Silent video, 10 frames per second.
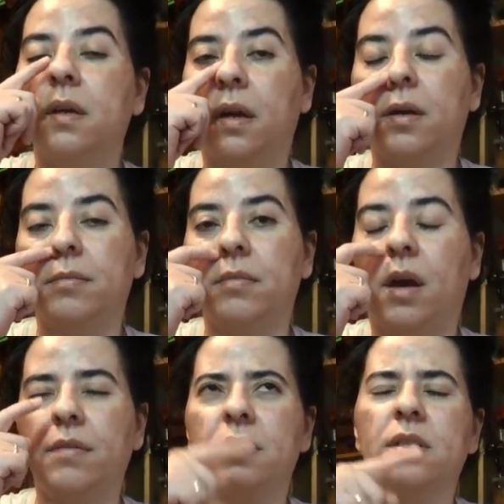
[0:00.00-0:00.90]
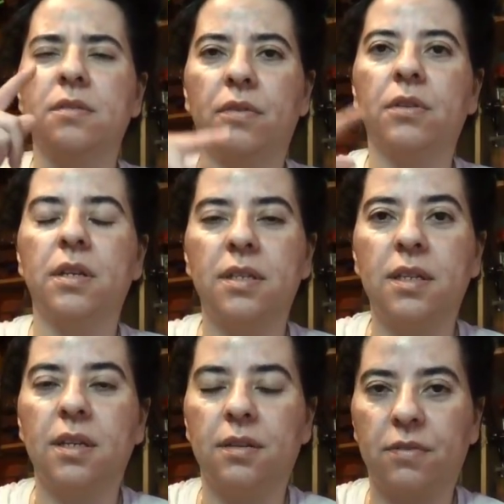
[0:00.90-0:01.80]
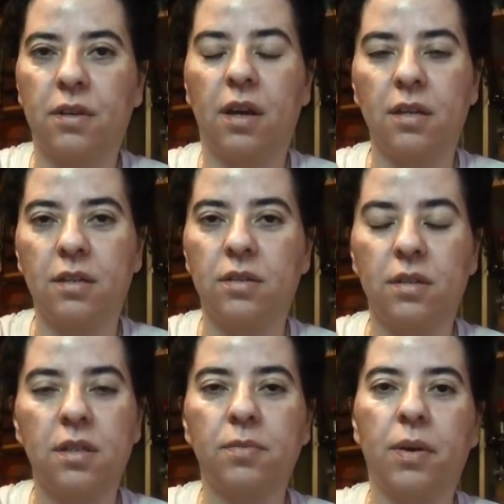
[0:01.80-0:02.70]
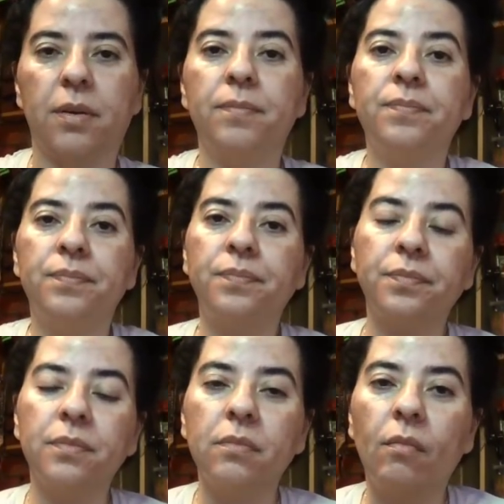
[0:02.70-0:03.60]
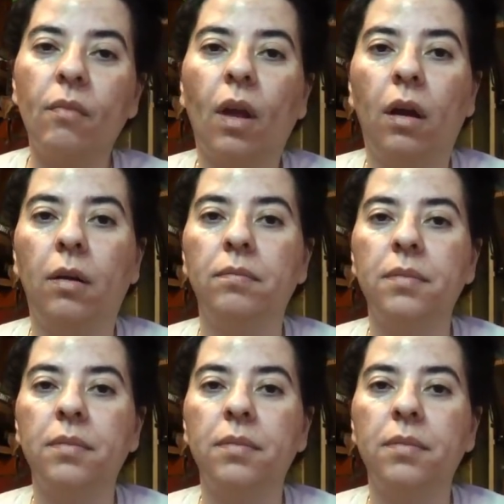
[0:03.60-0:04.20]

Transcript: um, obviously you've already seen it if you got into this part. Um,